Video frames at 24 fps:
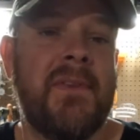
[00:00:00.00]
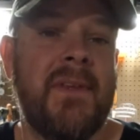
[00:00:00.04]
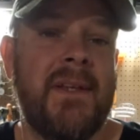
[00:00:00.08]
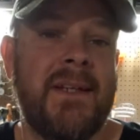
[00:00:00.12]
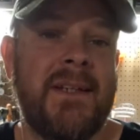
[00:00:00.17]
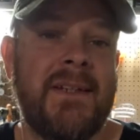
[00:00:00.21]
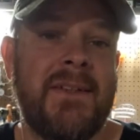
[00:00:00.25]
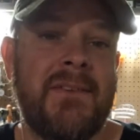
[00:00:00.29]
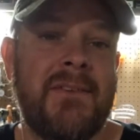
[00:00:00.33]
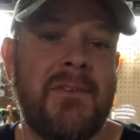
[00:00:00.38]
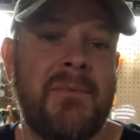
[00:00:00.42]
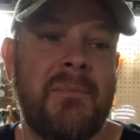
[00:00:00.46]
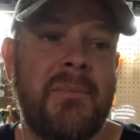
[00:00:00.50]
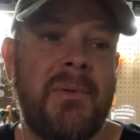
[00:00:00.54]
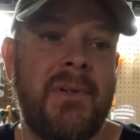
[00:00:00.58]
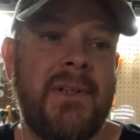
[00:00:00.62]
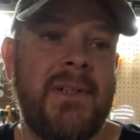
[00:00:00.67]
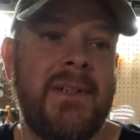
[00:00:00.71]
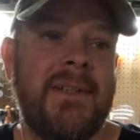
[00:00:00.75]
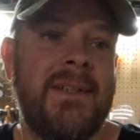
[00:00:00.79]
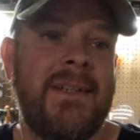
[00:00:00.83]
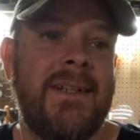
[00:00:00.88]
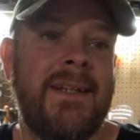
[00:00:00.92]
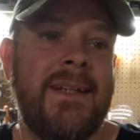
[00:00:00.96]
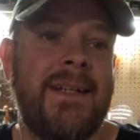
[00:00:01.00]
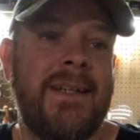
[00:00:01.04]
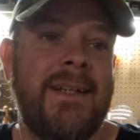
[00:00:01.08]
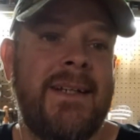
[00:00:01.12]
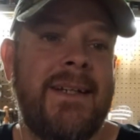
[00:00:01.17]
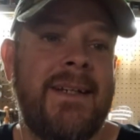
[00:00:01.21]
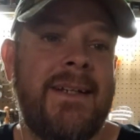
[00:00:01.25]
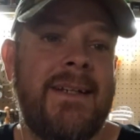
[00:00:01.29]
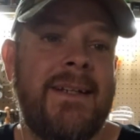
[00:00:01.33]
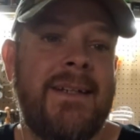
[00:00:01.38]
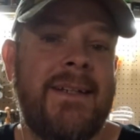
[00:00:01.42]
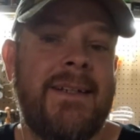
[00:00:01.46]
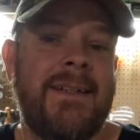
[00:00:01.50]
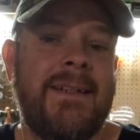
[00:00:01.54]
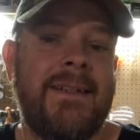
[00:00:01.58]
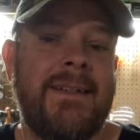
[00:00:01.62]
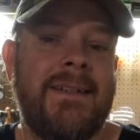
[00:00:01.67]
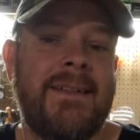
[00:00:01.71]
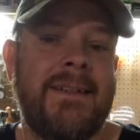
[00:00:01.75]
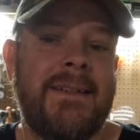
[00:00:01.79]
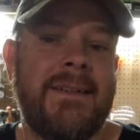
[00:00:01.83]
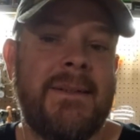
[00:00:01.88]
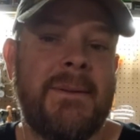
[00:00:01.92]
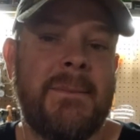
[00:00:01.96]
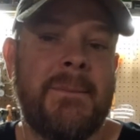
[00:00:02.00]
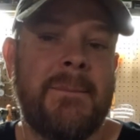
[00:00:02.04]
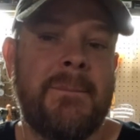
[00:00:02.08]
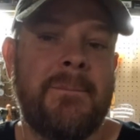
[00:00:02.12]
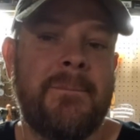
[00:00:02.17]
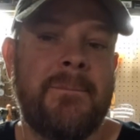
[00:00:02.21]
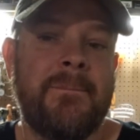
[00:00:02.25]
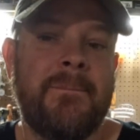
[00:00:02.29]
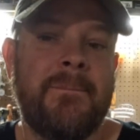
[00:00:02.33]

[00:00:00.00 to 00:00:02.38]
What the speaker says: things, but I